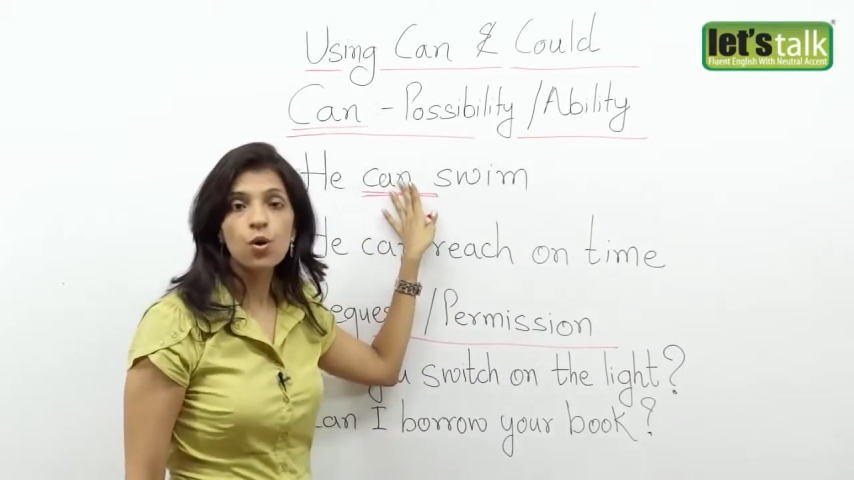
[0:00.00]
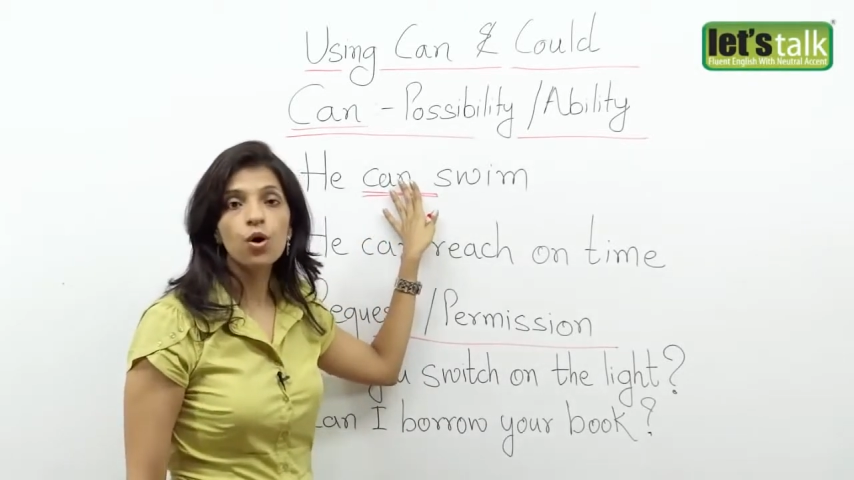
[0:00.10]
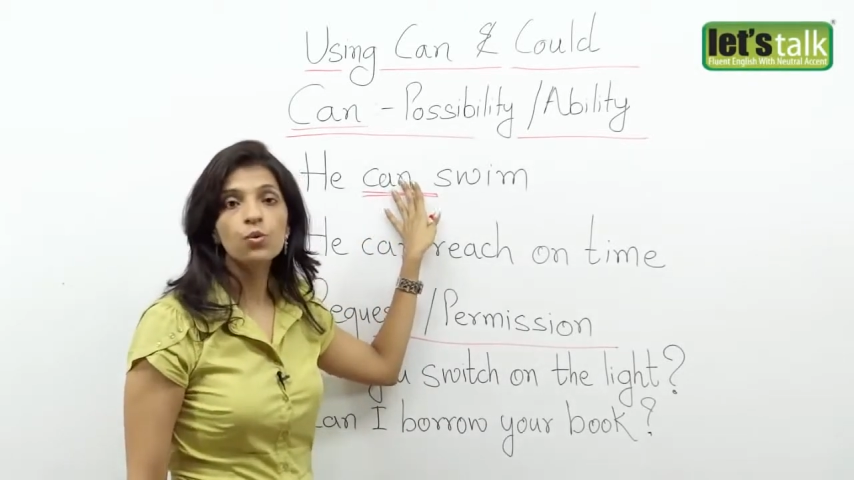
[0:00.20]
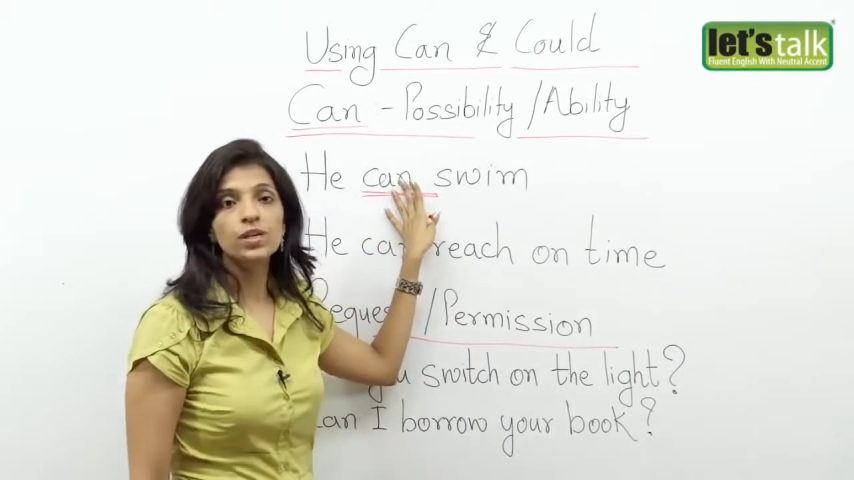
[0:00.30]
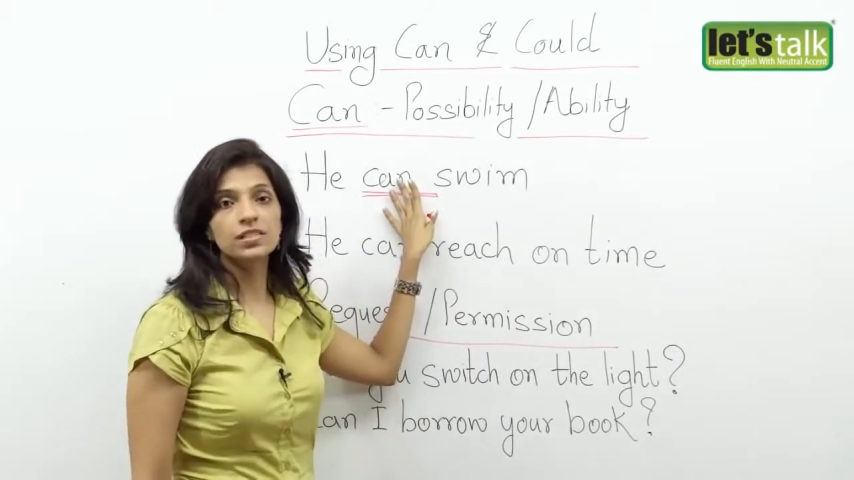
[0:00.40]

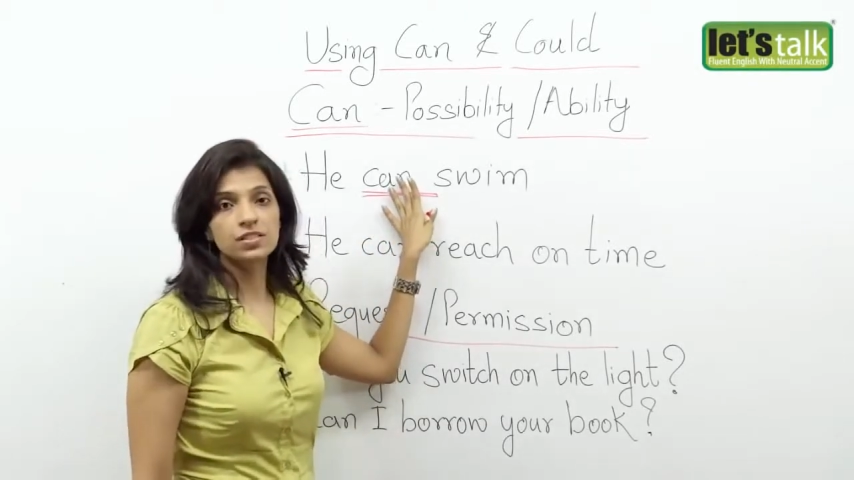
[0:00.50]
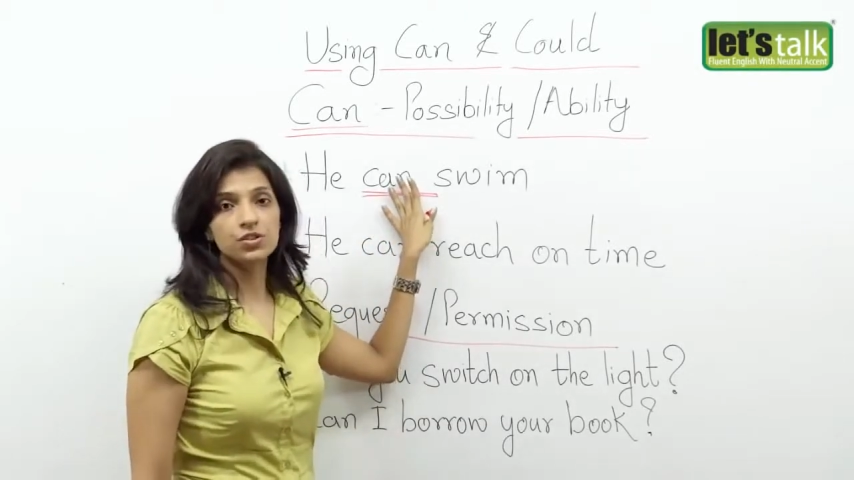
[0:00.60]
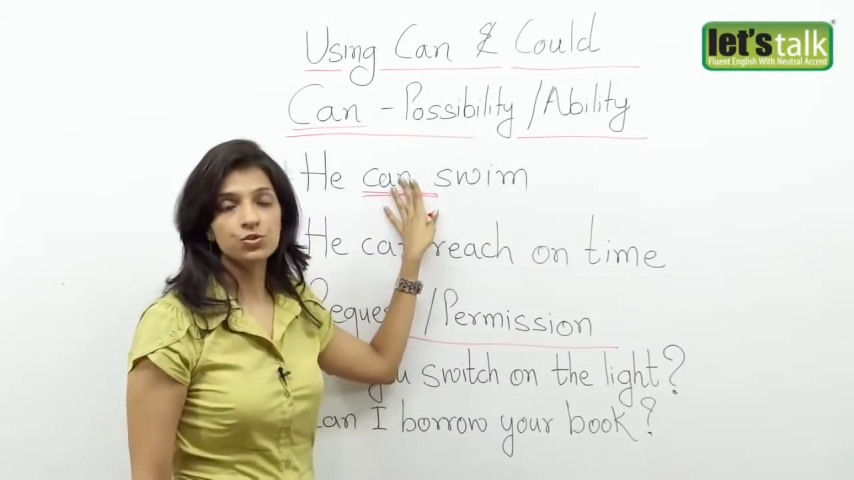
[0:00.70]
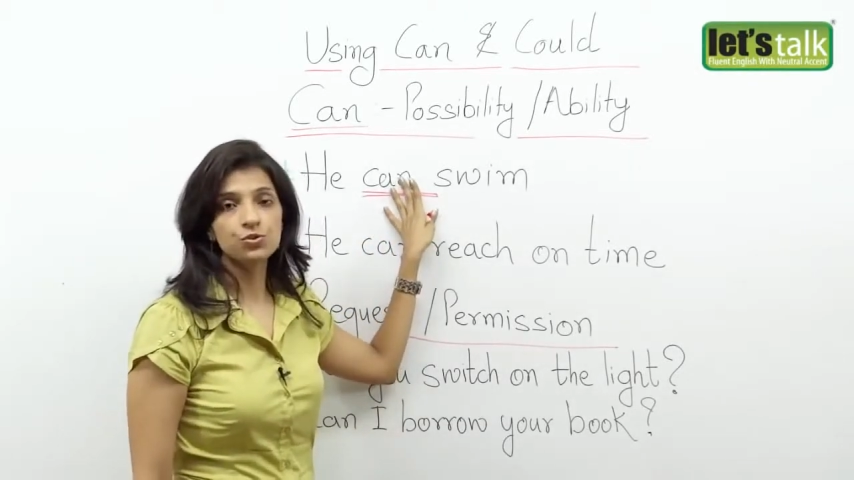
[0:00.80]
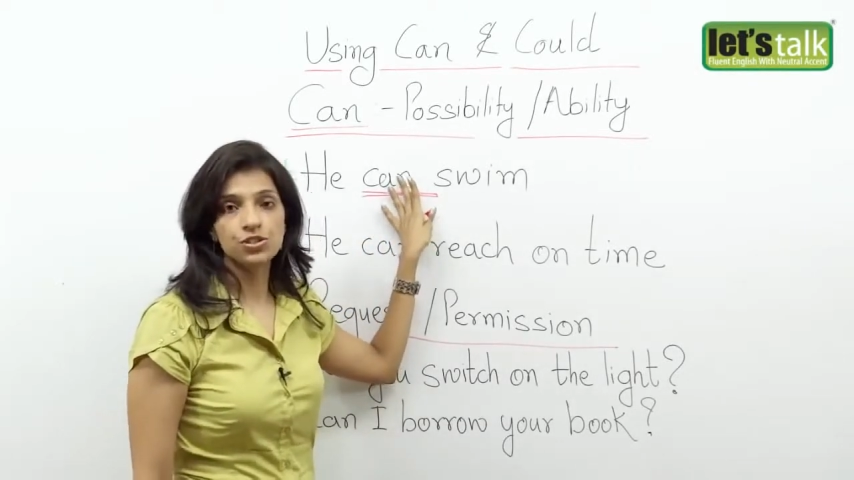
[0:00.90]
always
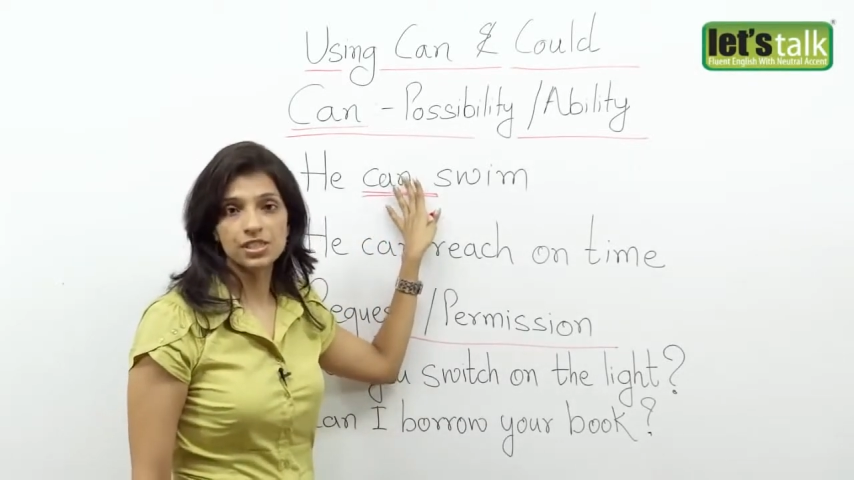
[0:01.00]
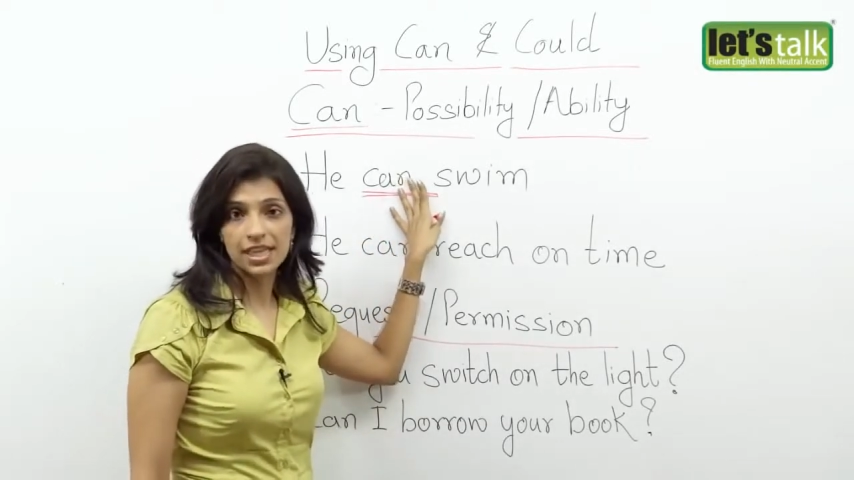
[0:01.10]
use